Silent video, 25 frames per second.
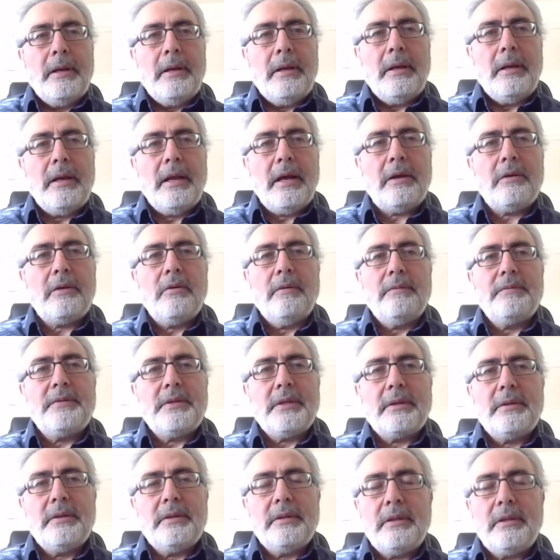Lack of
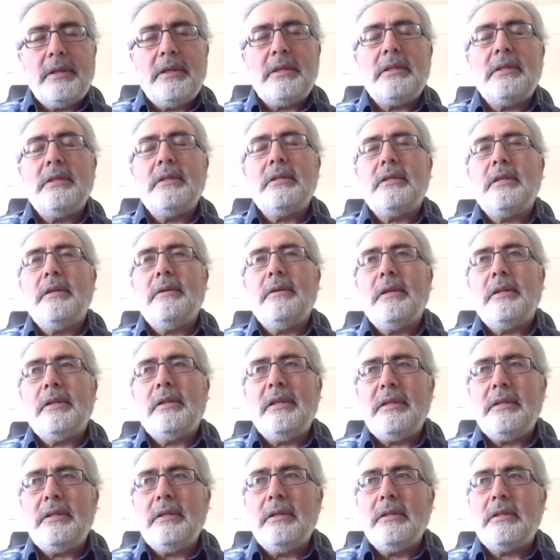security. This is
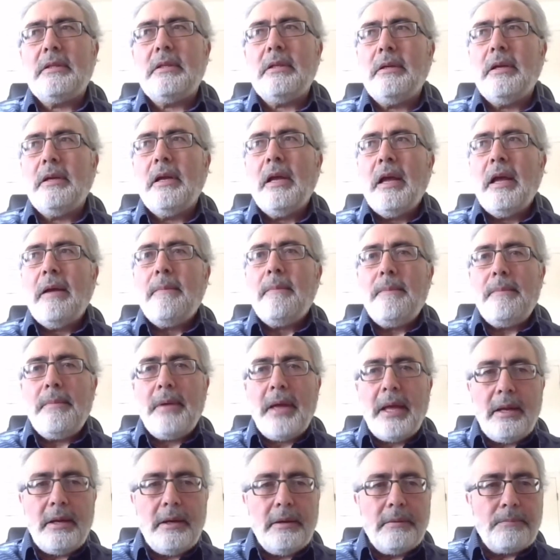the
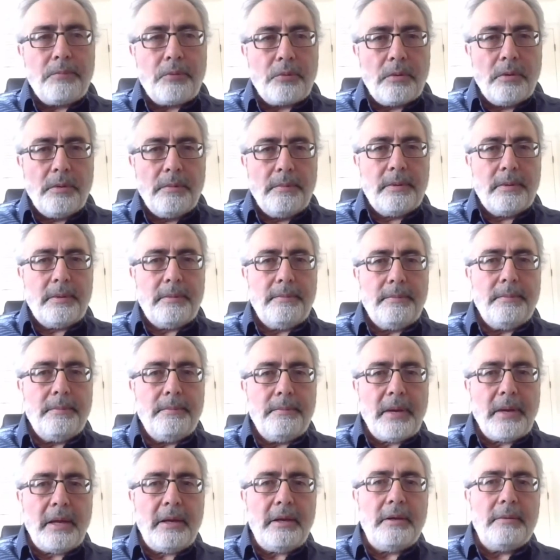main problem,
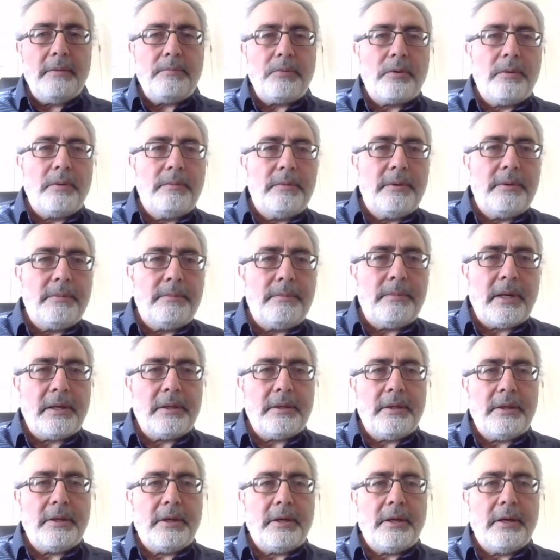my
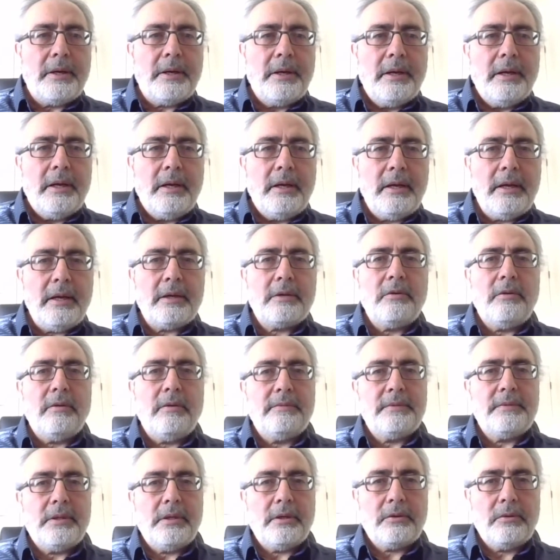dear. Lack
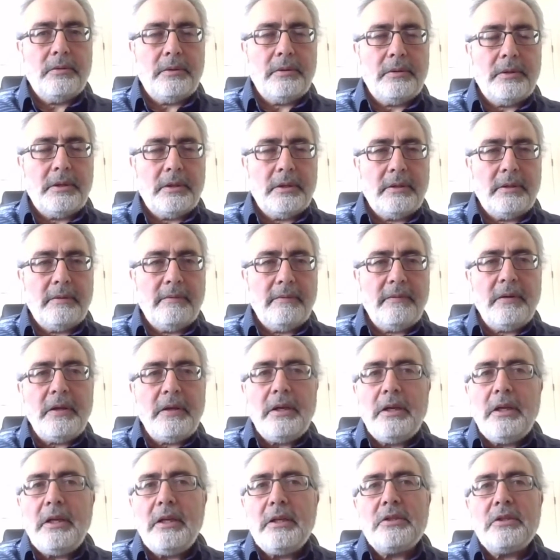of security.
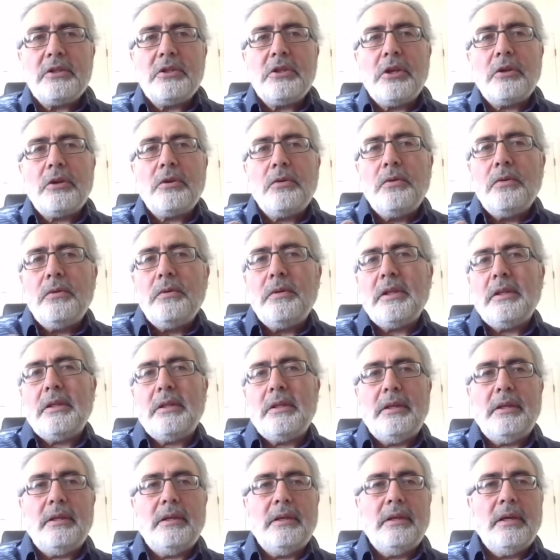We need
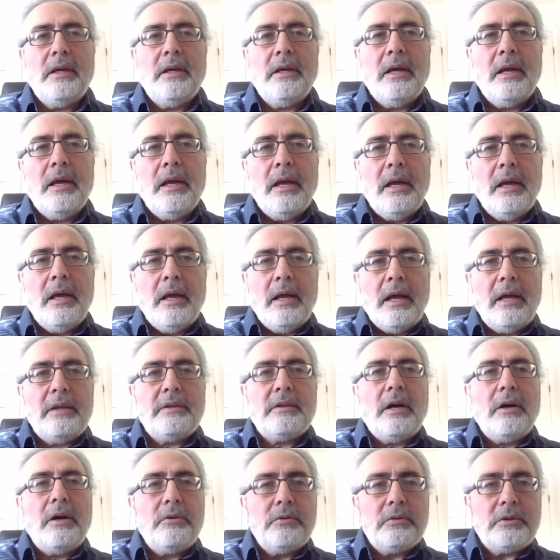security. And
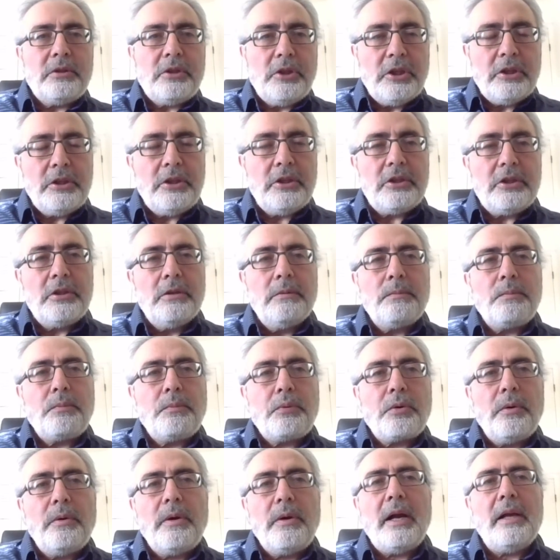our tradition
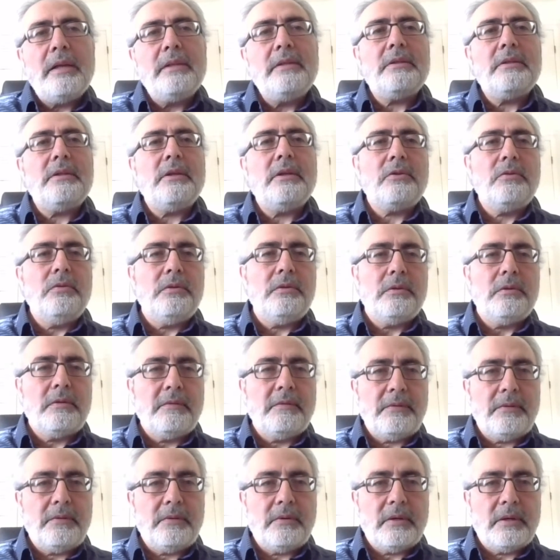provides
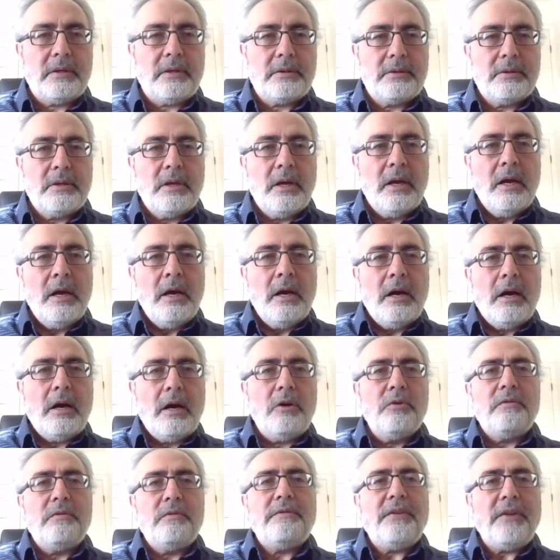security for us.
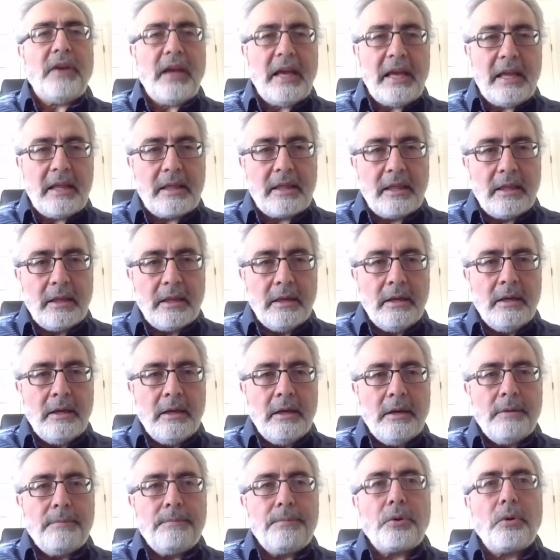Our faith
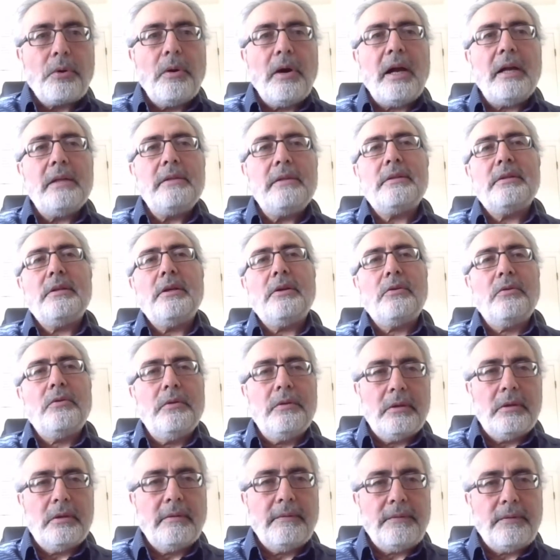provides
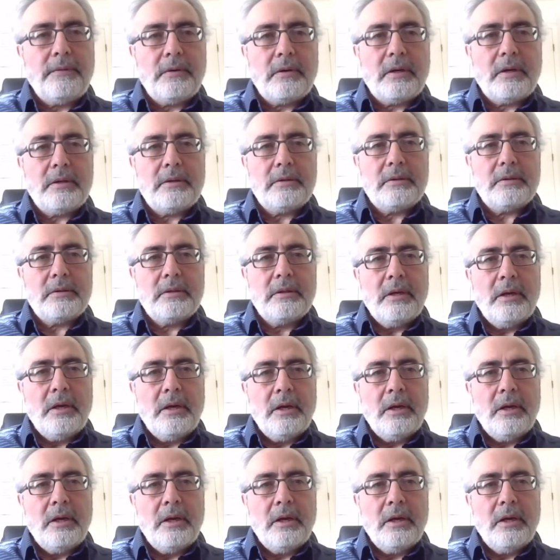security for us.